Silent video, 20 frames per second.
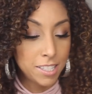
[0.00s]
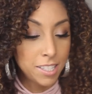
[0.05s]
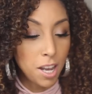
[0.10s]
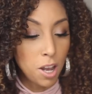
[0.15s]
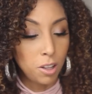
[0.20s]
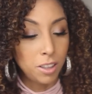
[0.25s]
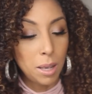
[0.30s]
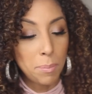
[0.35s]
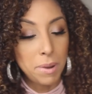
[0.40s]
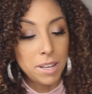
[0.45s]

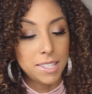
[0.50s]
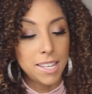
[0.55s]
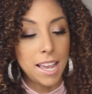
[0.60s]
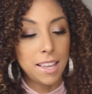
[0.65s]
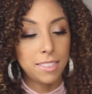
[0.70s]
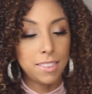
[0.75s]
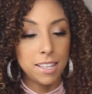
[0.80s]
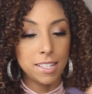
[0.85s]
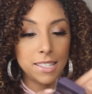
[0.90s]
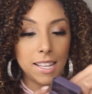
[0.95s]
So let me
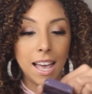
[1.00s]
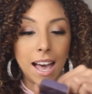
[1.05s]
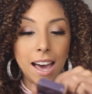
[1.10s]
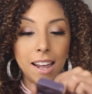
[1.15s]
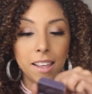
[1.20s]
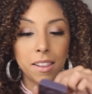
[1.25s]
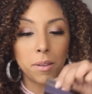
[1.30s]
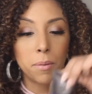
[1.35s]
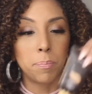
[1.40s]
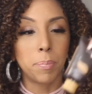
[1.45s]
take this
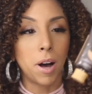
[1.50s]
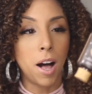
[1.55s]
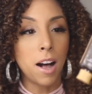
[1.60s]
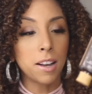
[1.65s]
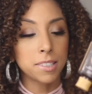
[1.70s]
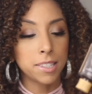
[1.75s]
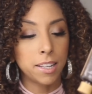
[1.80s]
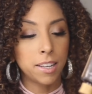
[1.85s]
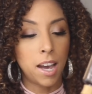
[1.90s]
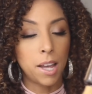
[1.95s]
out of the
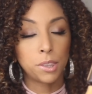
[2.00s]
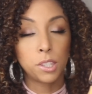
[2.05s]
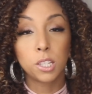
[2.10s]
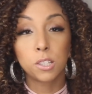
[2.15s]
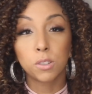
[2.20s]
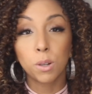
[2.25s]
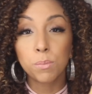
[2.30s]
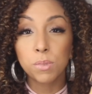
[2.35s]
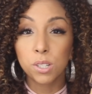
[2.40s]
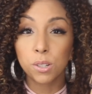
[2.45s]
box. I got
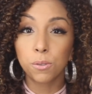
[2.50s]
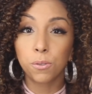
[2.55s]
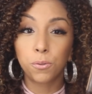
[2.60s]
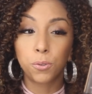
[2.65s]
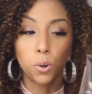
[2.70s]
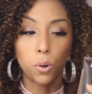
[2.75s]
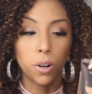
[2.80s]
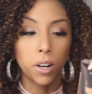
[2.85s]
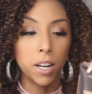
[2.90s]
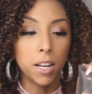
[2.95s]
this from
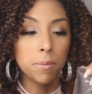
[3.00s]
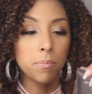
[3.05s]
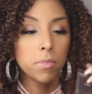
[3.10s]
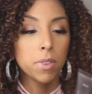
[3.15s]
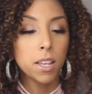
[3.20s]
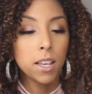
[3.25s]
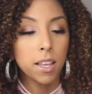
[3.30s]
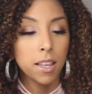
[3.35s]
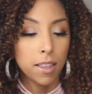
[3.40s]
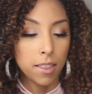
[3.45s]
Sephora.
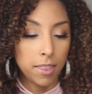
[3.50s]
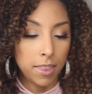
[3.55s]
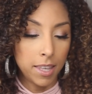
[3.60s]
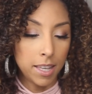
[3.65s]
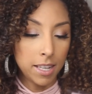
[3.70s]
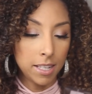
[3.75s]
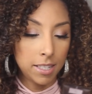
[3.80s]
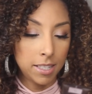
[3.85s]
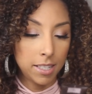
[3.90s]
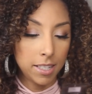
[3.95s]

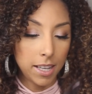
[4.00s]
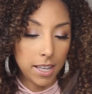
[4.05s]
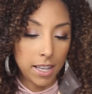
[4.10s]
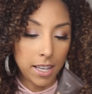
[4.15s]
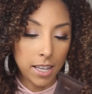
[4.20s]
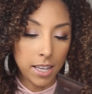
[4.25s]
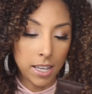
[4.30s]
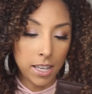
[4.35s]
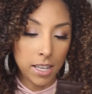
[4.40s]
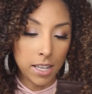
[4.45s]
This
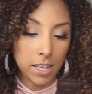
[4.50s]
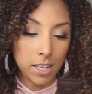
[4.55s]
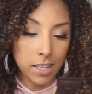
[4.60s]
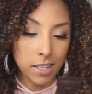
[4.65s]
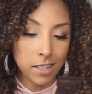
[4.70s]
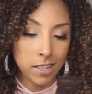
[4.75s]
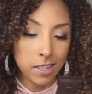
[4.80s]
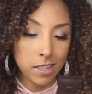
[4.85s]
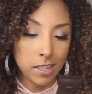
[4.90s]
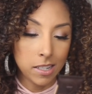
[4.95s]

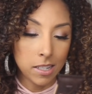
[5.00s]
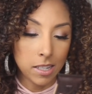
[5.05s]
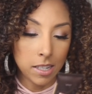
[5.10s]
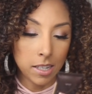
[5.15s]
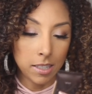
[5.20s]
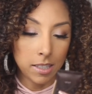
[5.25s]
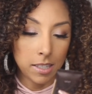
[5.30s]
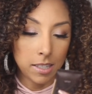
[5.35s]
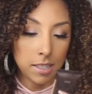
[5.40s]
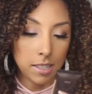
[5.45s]
is,
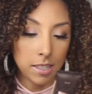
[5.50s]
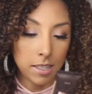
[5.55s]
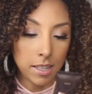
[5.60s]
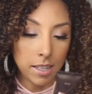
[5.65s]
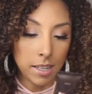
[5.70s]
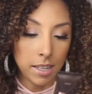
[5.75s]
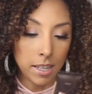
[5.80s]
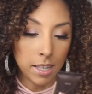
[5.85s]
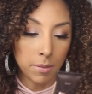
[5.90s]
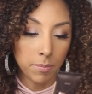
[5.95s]
let's
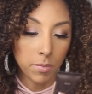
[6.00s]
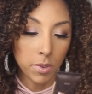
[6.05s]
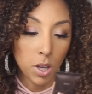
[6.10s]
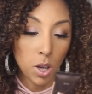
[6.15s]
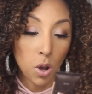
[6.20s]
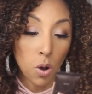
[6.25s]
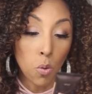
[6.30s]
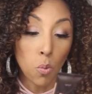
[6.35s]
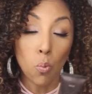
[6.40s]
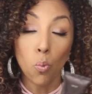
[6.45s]
see,
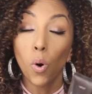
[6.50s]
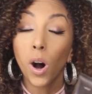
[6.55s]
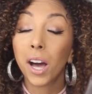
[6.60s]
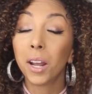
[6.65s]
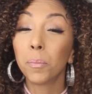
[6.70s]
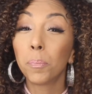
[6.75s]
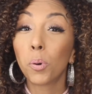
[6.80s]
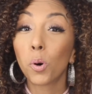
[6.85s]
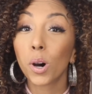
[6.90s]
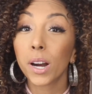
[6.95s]

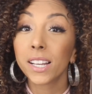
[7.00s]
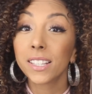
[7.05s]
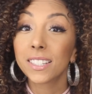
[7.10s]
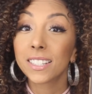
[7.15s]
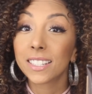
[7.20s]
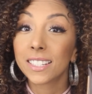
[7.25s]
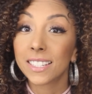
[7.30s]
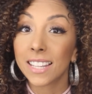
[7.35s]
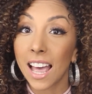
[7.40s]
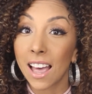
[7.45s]

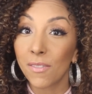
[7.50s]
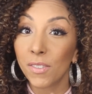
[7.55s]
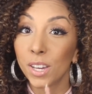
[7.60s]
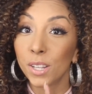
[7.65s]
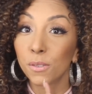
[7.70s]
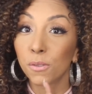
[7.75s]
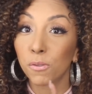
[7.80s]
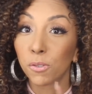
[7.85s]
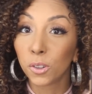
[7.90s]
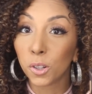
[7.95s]

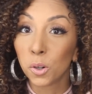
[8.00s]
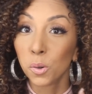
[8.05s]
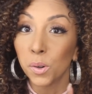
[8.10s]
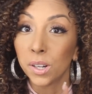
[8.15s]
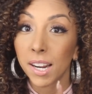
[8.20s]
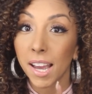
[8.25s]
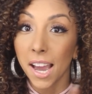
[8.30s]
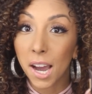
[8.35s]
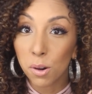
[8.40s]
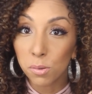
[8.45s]
1.7
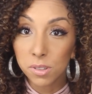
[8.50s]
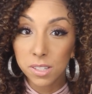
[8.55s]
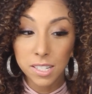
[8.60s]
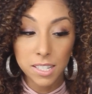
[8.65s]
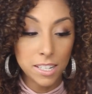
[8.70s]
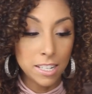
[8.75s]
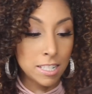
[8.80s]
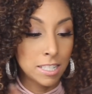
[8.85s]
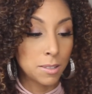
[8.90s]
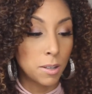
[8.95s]
fluid
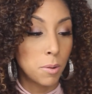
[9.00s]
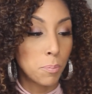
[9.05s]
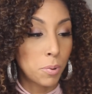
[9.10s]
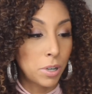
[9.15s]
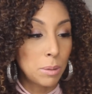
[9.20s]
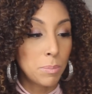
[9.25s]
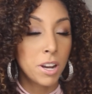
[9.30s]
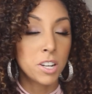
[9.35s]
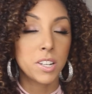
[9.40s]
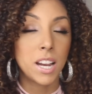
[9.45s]
ounces.
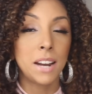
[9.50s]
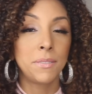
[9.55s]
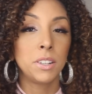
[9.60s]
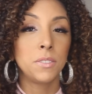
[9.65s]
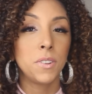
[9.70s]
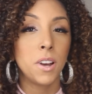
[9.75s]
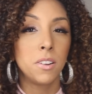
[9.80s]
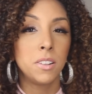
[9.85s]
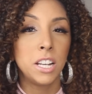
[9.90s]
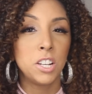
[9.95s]
Pretty much
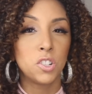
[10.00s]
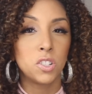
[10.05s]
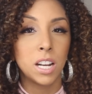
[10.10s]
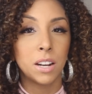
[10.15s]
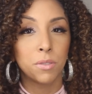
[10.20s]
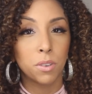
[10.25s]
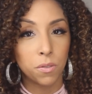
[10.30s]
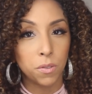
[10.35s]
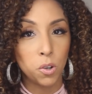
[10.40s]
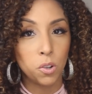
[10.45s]
every foundation
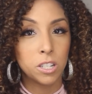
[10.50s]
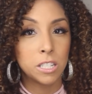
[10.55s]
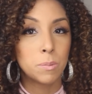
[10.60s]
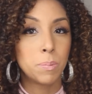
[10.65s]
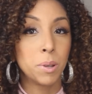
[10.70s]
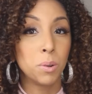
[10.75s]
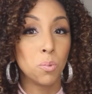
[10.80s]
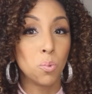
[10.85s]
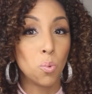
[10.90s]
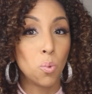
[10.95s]
I've reviewed has
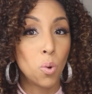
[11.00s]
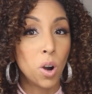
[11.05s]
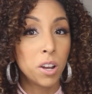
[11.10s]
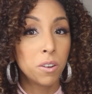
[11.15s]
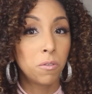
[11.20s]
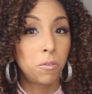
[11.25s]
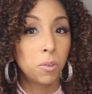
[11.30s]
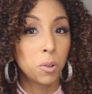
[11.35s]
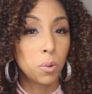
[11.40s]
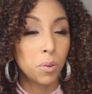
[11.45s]
been
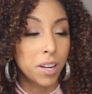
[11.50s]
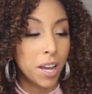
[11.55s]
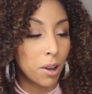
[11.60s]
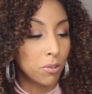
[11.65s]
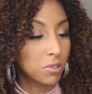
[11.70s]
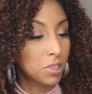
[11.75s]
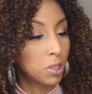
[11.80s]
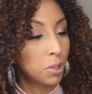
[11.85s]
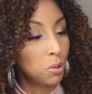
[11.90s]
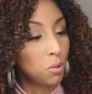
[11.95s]
1 fluid
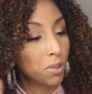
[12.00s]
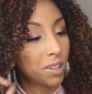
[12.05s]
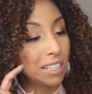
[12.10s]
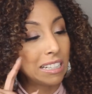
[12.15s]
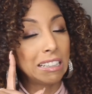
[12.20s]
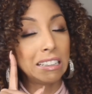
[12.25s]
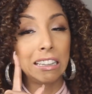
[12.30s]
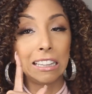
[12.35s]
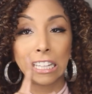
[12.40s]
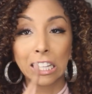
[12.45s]
ounce, so you
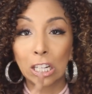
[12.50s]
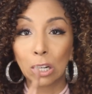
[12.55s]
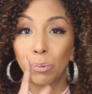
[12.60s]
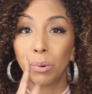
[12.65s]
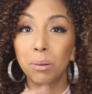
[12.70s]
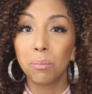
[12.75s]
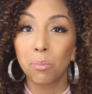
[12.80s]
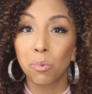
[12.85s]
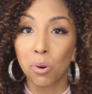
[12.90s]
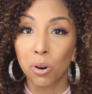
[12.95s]
get a little
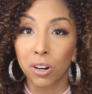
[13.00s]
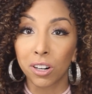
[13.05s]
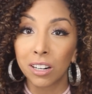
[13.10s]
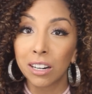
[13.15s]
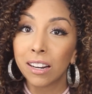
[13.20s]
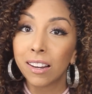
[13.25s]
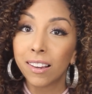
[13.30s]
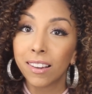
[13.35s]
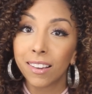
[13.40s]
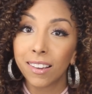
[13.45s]
bit
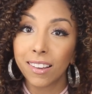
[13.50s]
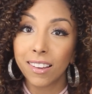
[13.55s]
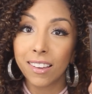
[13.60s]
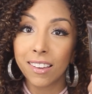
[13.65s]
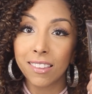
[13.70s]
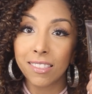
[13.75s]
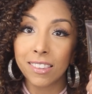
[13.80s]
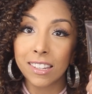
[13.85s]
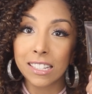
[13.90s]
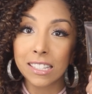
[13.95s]
more
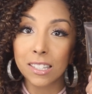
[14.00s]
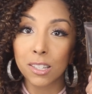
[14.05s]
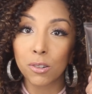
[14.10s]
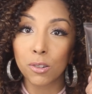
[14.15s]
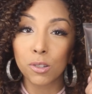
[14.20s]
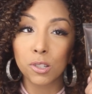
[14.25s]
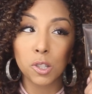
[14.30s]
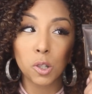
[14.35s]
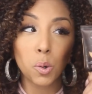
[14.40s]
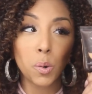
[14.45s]
in this
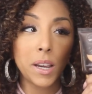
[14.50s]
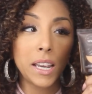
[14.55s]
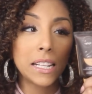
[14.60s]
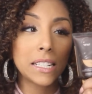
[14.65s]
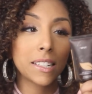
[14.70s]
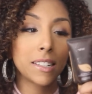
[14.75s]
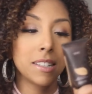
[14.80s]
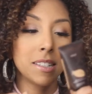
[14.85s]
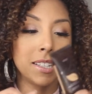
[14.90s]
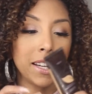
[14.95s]
little
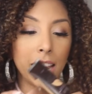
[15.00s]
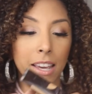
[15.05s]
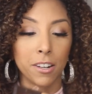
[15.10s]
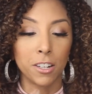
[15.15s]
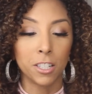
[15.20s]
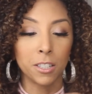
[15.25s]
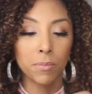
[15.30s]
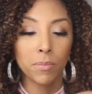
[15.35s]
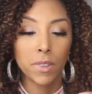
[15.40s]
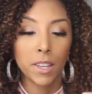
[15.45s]
squeeze
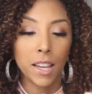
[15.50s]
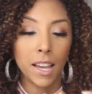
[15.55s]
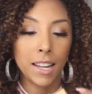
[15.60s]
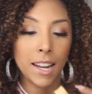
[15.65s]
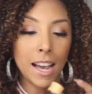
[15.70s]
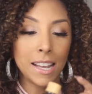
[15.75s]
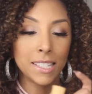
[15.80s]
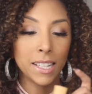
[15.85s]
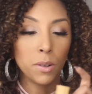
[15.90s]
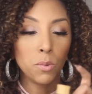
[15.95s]
container.
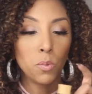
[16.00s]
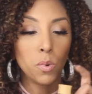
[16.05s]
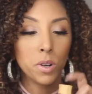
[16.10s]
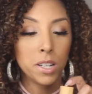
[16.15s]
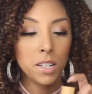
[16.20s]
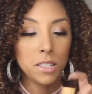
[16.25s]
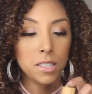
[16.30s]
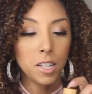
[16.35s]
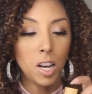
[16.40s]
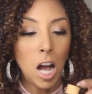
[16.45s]
It has a
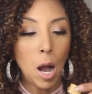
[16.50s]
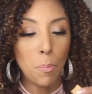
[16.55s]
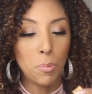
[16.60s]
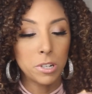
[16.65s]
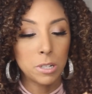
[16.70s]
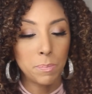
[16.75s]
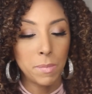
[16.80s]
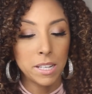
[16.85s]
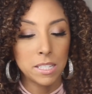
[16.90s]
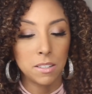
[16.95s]
wooden top,
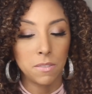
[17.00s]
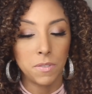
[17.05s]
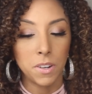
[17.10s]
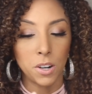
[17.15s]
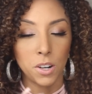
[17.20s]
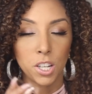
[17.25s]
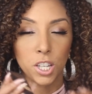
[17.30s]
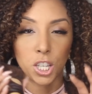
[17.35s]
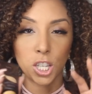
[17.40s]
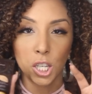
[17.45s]
which makes it
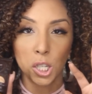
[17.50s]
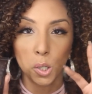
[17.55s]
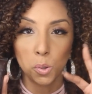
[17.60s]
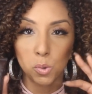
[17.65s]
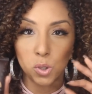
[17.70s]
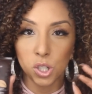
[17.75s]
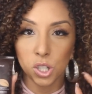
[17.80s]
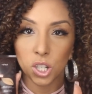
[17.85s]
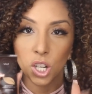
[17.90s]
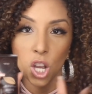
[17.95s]
very
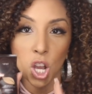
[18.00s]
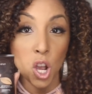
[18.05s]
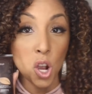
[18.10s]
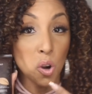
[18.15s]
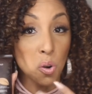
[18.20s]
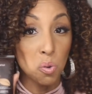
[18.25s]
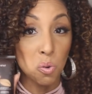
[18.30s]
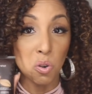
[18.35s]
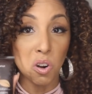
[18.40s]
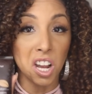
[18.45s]
cute,
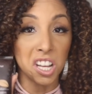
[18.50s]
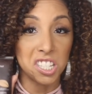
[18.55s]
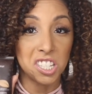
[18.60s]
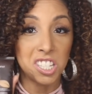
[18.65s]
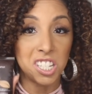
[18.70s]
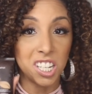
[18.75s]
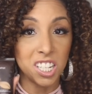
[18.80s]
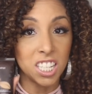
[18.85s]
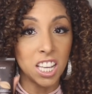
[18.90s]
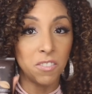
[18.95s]

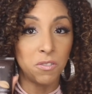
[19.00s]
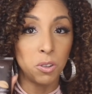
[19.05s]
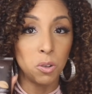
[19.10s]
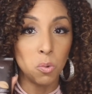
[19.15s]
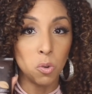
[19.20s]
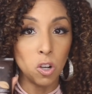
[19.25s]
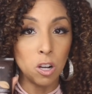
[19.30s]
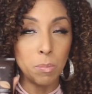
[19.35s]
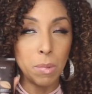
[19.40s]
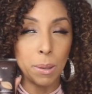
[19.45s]
rustic, if
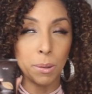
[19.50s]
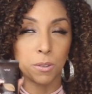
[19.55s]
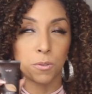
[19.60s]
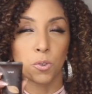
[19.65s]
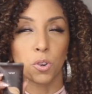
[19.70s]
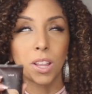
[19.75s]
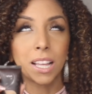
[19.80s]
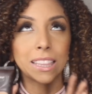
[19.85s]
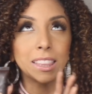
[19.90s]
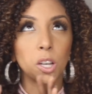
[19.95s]
you will. Maybe it's
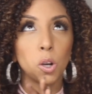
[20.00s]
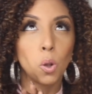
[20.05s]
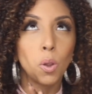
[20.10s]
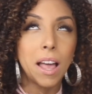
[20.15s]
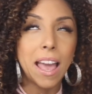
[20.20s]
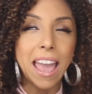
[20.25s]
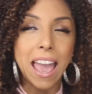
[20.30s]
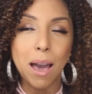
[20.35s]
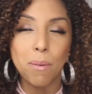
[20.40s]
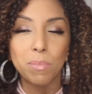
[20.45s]
for like the
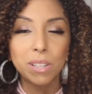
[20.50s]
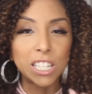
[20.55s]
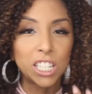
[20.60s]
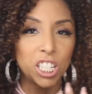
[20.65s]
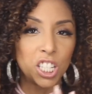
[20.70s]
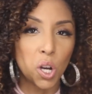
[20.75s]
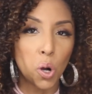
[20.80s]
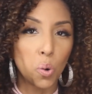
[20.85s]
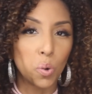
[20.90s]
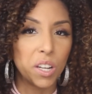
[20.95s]
whole
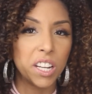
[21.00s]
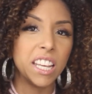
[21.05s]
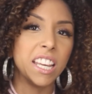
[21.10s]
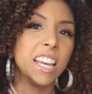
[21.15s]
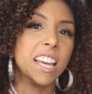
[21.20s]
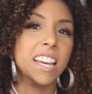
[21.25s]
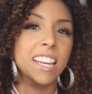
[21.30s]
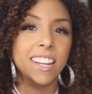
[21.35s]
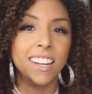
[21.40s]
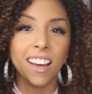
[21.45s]

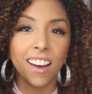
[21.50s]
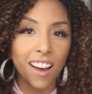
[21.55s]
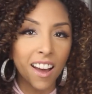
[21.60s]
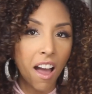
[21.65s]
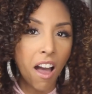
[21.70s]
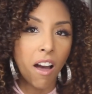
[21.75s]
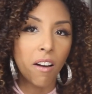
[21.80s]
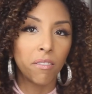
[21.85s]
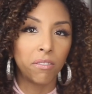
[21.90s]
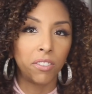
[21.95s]
Amazonian
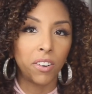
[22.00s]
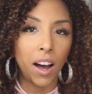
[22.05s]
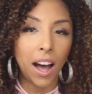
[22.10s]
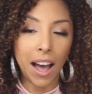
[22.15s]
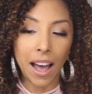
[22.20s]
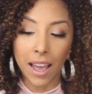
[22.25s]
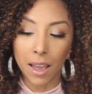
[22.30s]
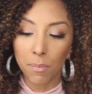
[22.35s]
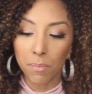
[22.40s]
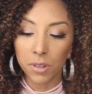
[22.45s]

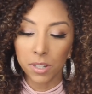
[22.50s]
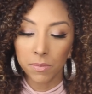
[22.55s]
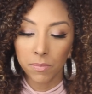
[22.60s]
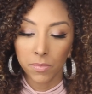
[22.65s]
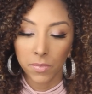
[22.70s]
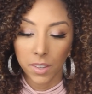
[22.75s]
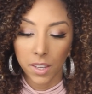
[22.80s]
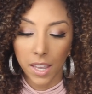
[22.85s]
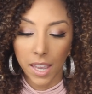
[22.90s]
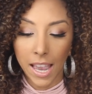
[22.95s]
vibe,
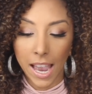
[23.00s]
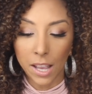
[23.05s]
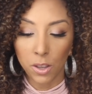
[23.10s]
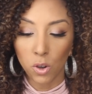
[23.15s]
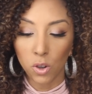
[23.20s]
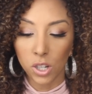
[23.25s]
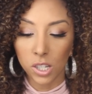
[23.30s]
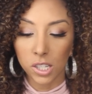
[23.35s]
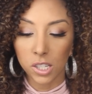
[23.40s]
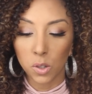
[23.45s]

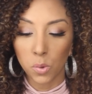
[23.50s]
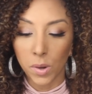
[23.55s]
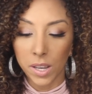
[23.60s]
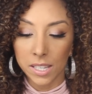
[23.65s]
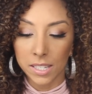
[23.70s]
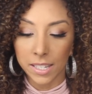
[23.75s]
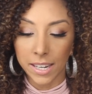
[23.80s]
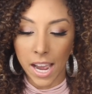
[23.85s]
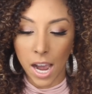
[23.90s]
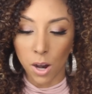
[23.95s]
and you just
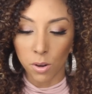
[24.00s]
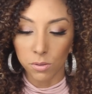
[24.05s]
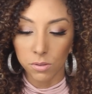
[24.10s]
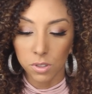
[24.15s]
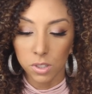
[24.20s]
squeeze it out.